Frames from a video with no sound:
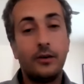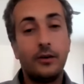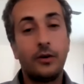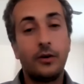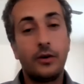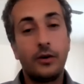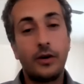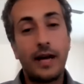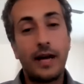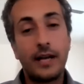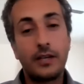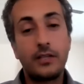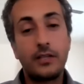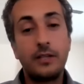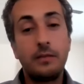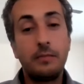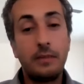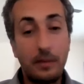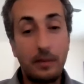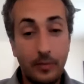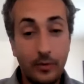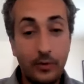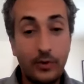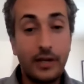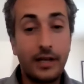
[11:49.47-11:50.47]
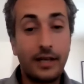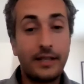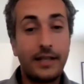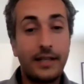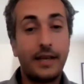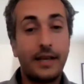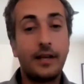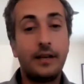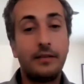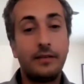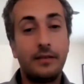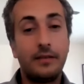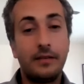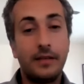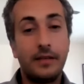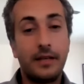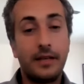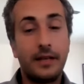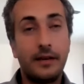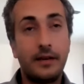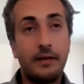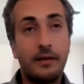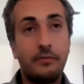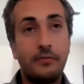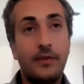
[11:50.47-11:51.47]
or actually Meymuna, that
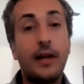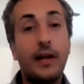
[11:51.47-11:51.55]
uh,